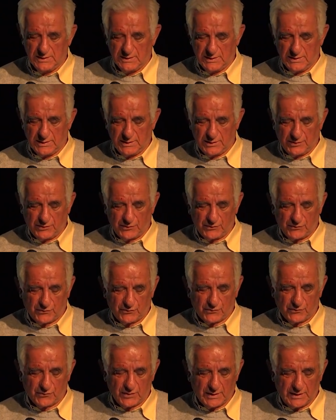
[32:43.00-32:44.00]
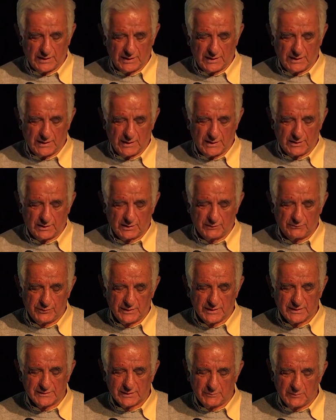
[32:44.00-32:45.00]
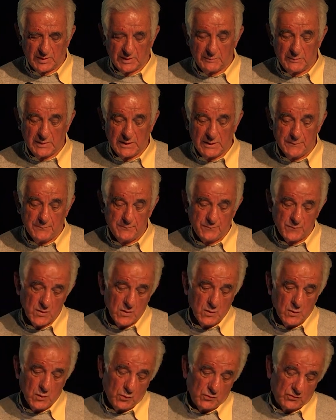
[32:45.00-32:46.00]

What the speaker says: is Rafiq Tamimi, who's a